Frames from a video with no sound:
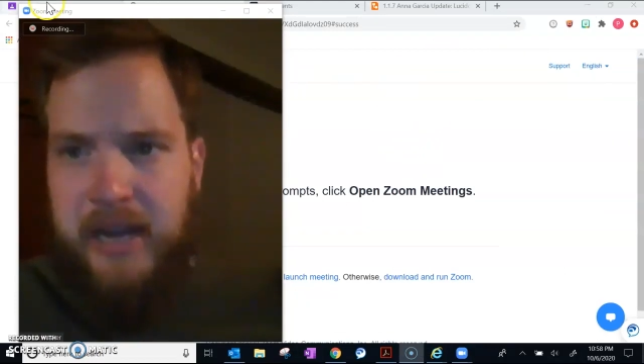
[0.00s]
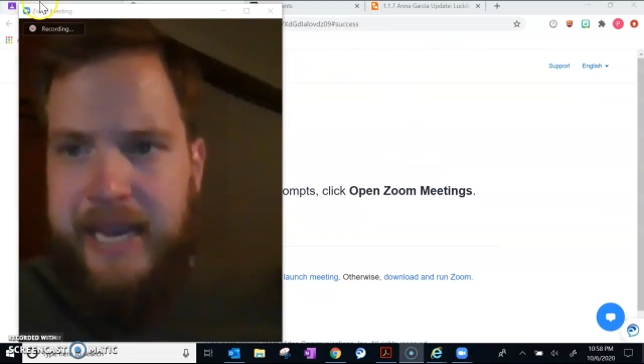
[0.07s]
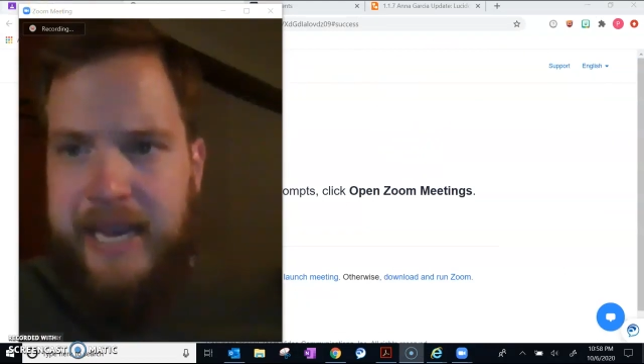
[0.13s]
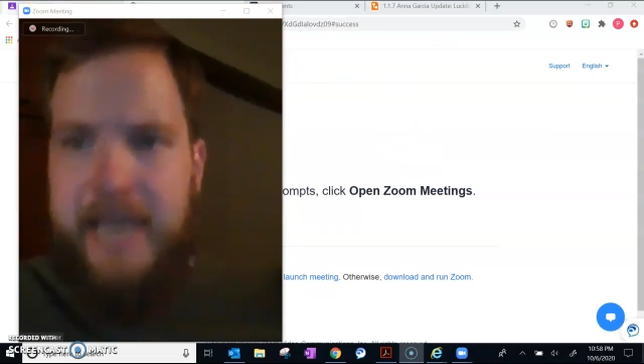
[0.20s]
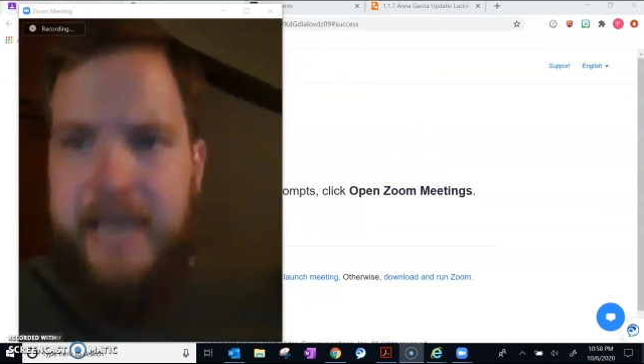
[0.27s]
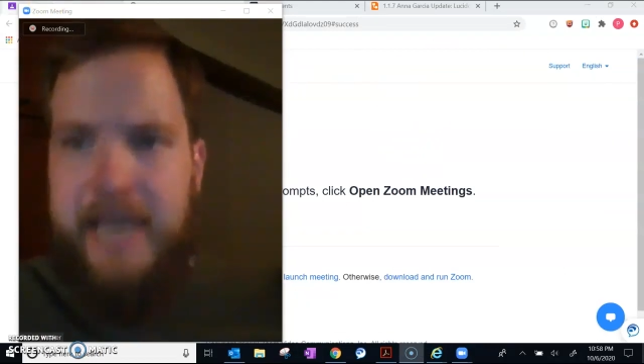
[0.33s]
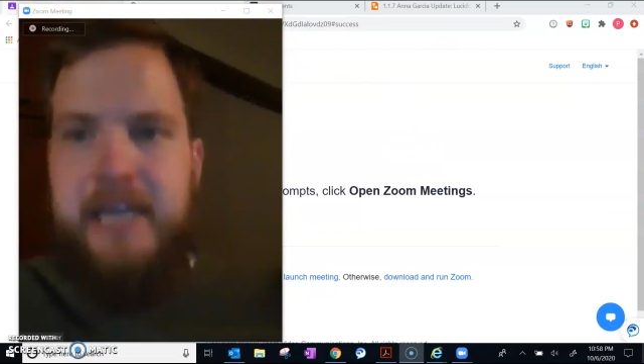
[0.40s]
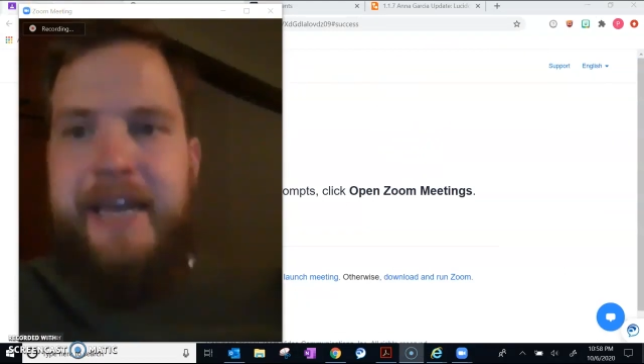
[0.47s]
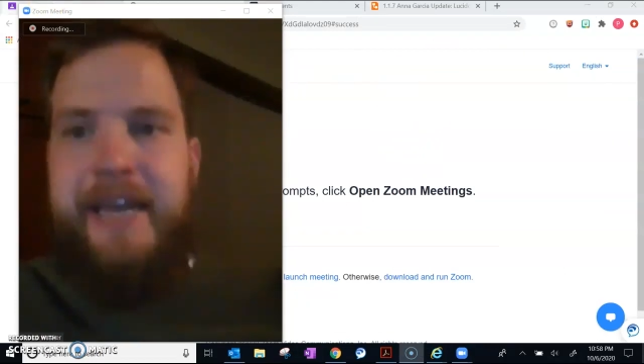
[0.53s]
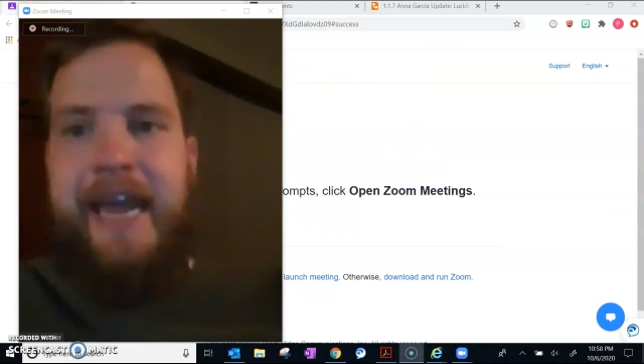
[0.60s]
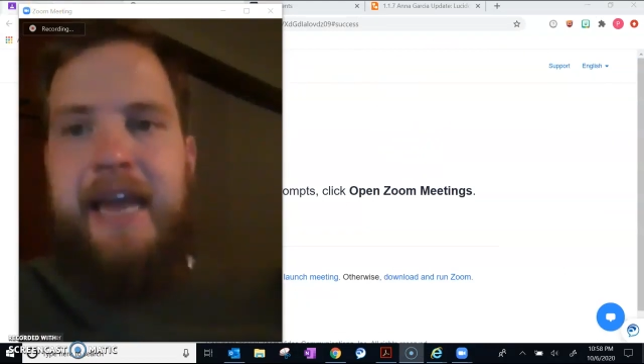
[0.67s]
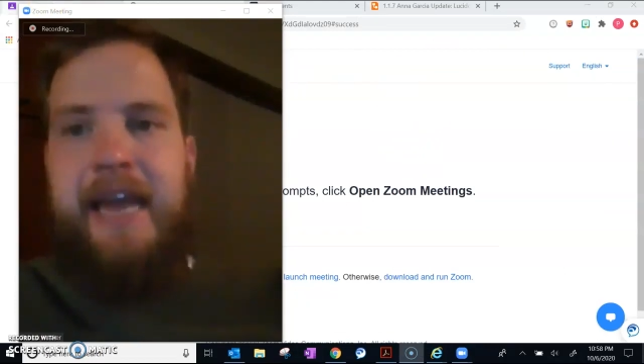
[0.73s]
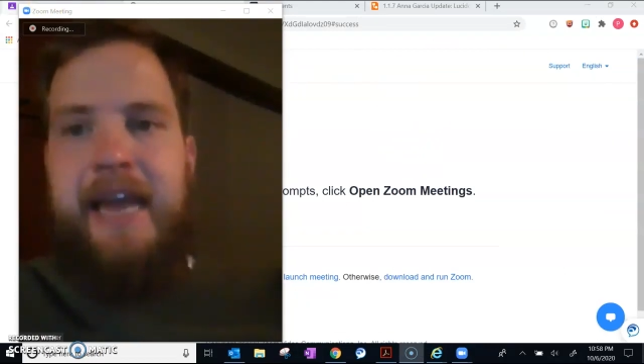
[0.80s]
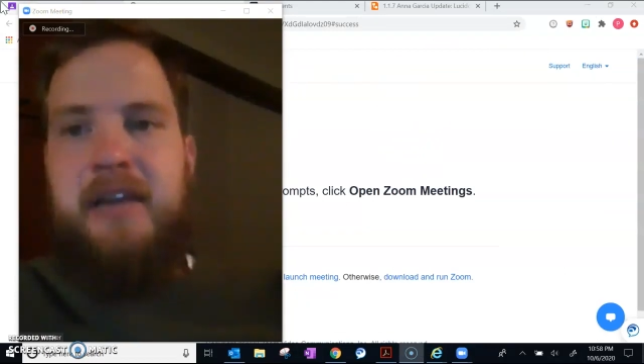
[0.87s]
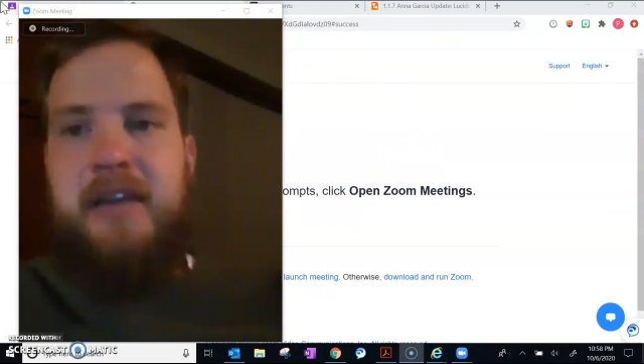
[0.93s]
candy
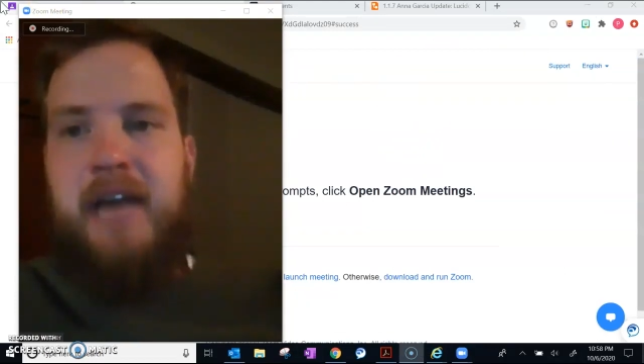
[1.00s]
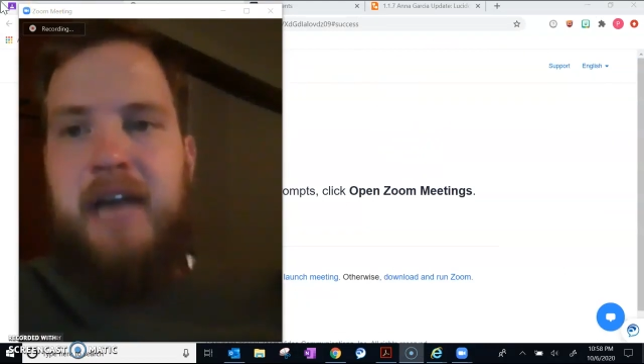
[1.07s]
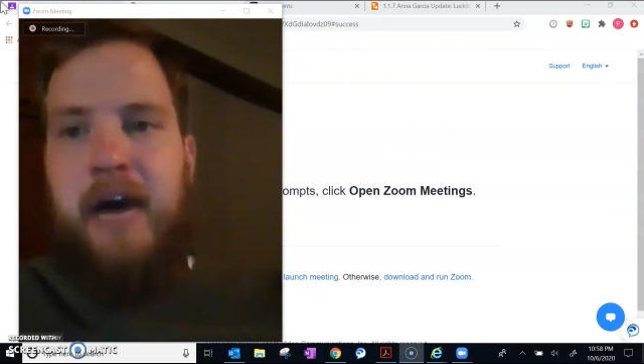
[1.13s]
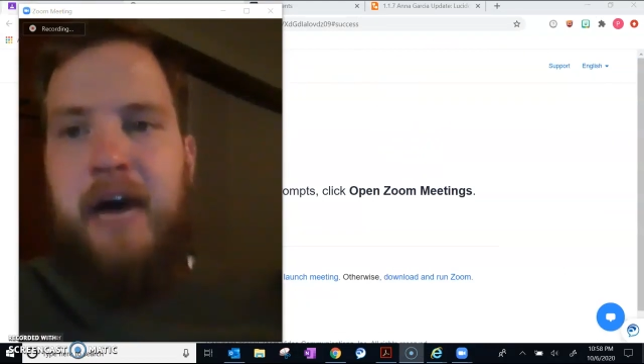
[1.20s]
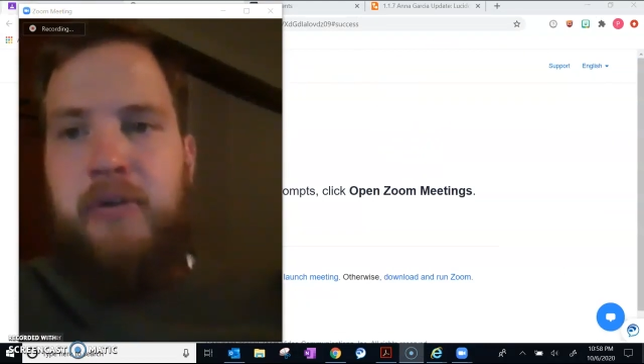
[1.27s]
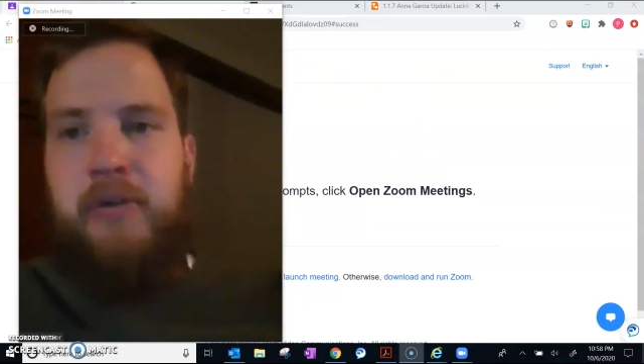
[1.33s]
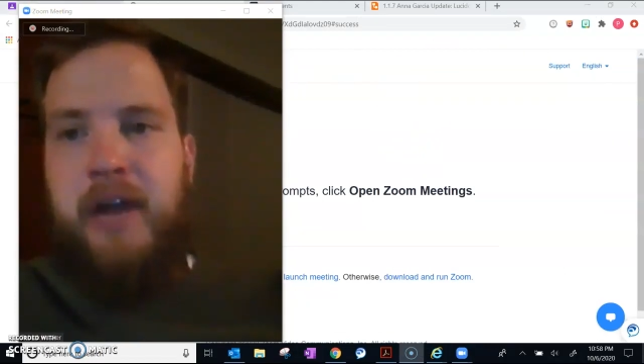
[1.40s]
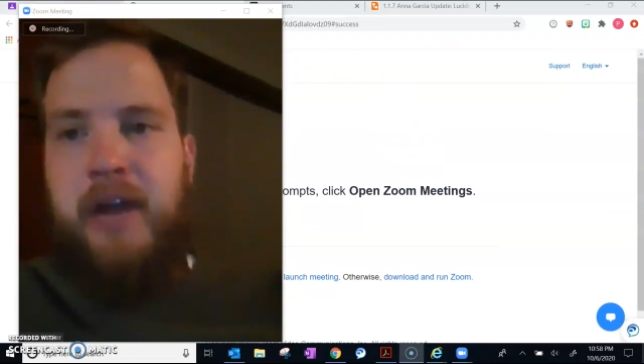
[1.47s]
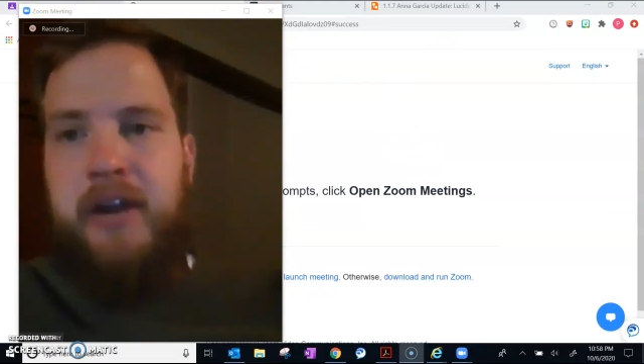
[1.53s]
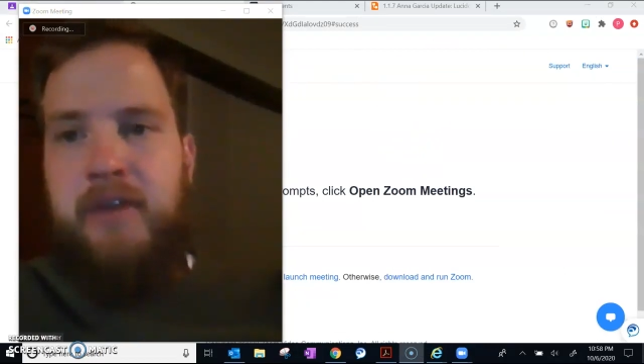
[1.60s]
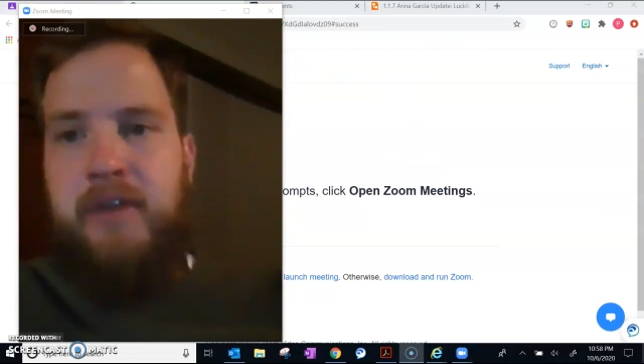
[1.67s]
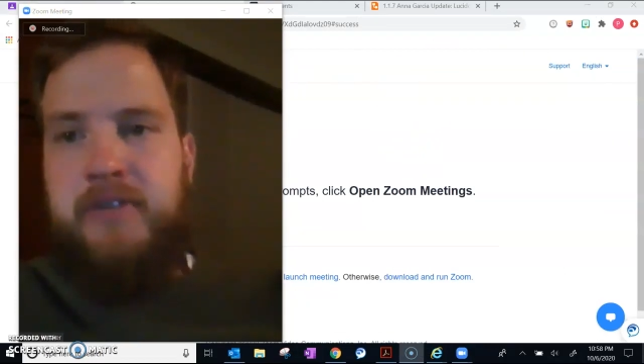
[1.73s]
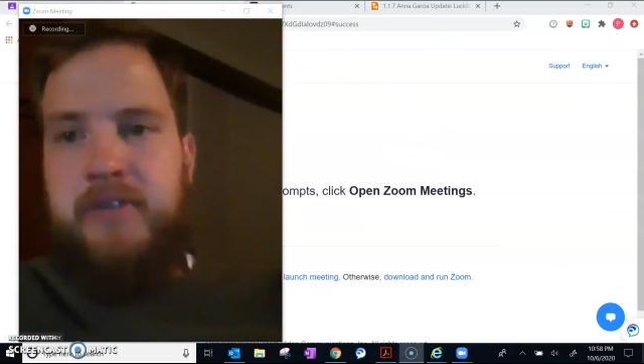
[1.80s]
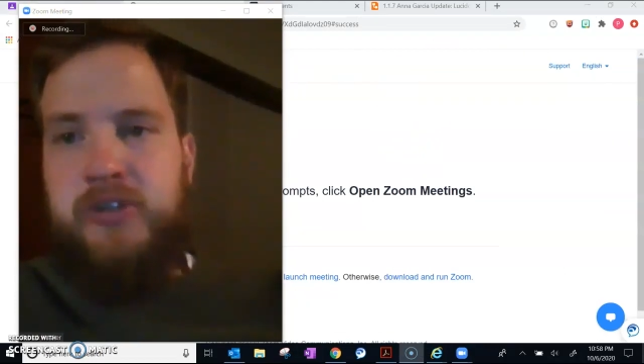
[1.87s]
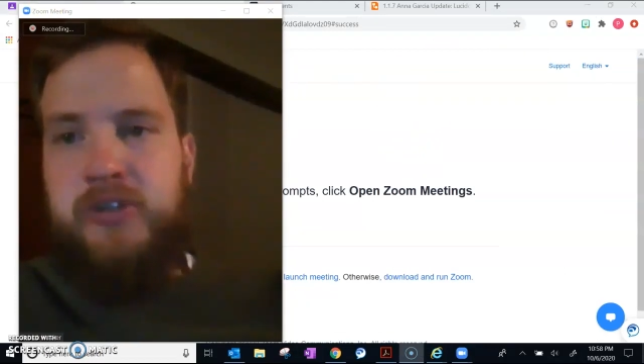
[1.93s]
caned outline of the